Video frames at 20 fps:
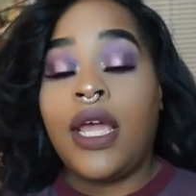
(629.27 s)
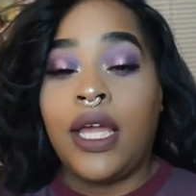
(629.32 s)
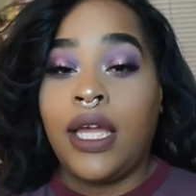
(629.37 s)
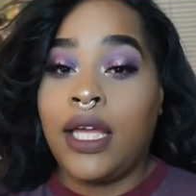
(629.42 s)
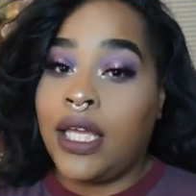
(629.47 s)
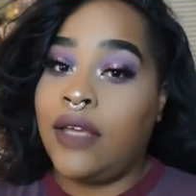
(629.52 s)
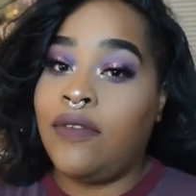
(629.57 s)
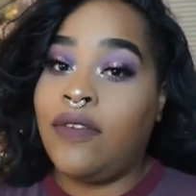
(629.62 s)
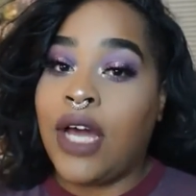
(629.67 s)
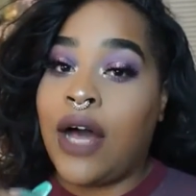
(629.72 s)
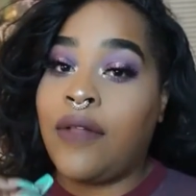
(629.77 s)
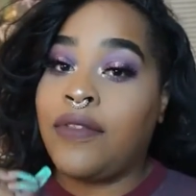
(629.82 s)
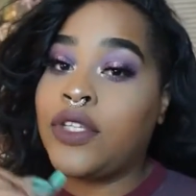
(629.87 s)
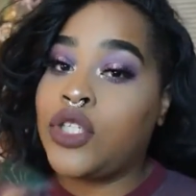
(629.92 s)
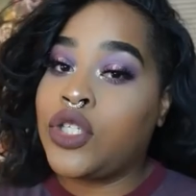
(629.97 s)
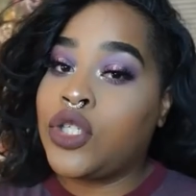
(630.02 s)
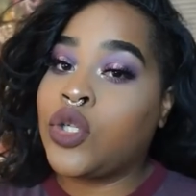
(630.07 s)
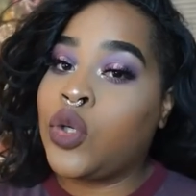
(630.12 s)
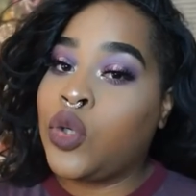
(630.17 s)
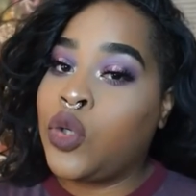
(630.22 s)
and give y'all the
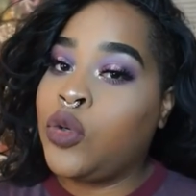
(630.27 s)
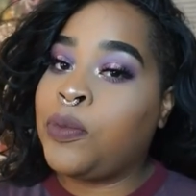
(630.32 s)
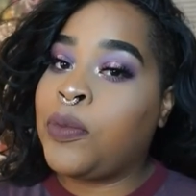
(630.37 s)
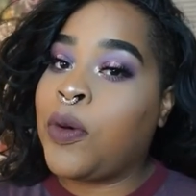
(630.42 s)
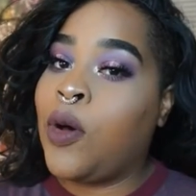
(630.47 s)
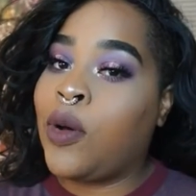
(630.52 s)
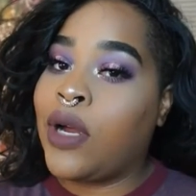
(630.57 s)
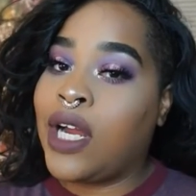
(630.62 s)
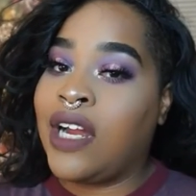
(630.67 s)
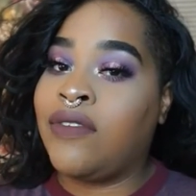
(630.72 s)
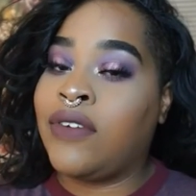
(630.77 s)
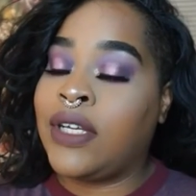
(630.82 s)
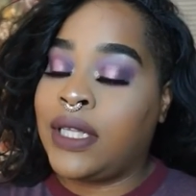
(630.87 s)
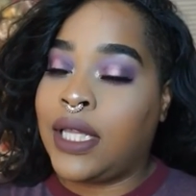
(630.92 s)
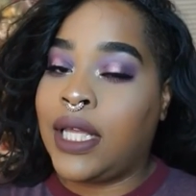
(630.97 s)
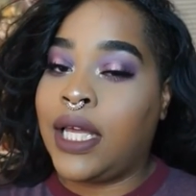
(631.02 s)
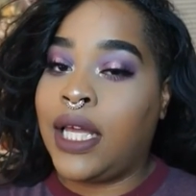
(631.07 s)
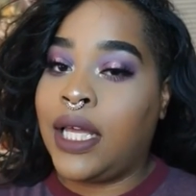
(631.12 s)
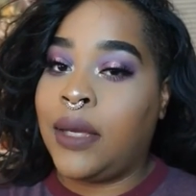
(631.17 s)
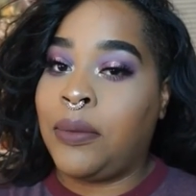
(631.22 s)
scoop on
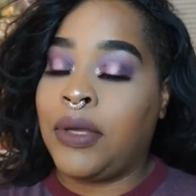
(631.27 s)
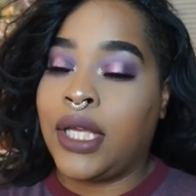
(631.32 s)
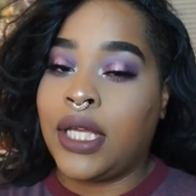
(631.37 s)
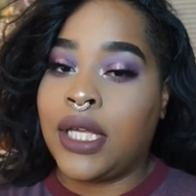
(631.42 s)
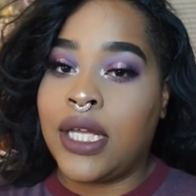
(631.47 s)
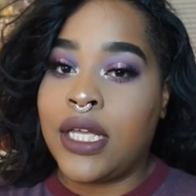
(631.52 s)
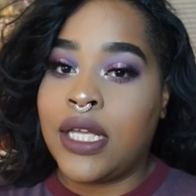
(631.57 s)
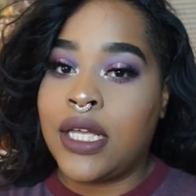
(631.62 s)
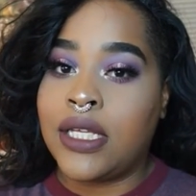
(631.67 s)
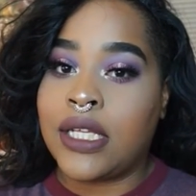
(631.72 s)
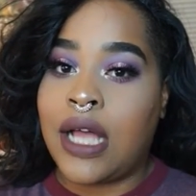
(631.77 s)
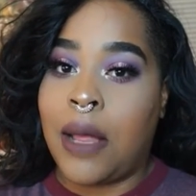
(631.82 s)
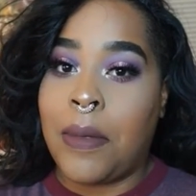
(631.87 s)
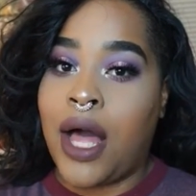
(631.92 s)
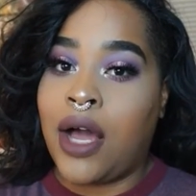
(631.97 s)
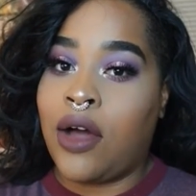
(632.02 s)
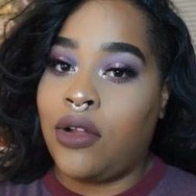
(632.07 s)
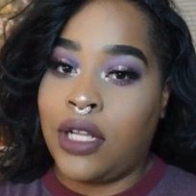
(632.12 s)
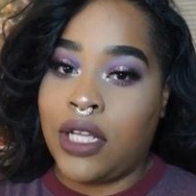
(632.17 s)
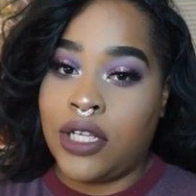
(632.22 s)
everything, because I'm
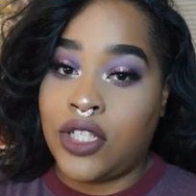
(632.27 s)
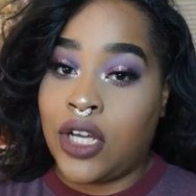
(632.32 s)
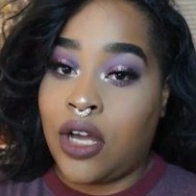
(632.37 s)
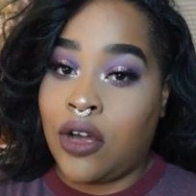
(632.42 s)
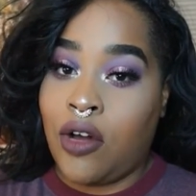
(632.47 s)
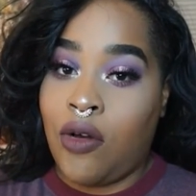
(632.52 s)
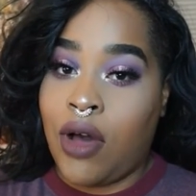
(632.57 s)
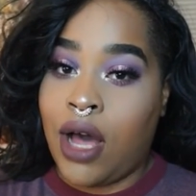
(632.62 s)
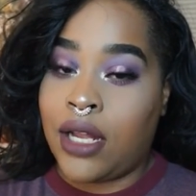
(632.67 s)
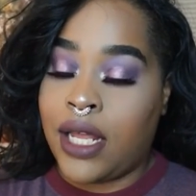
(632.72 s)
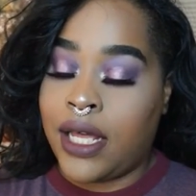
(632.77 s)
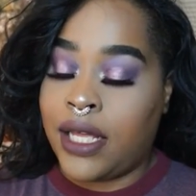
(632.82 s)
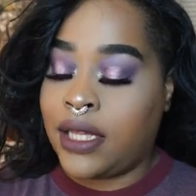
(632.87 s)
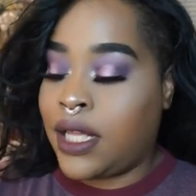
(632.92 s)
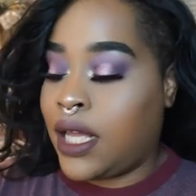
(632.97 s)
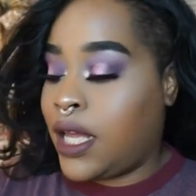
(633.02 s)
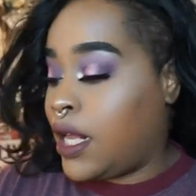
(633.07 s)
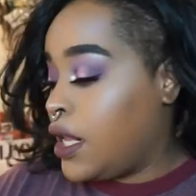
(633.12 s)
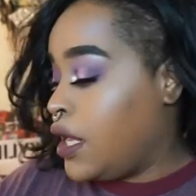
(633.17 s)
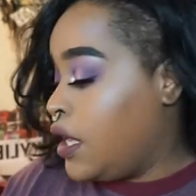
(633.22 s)
not gonna let y'all go out
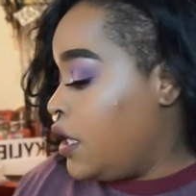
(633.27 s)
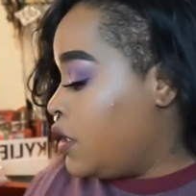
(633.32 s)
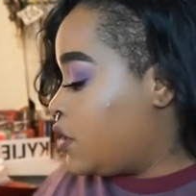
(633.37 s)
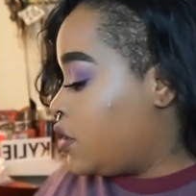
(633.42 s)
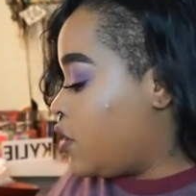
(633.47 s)
like that.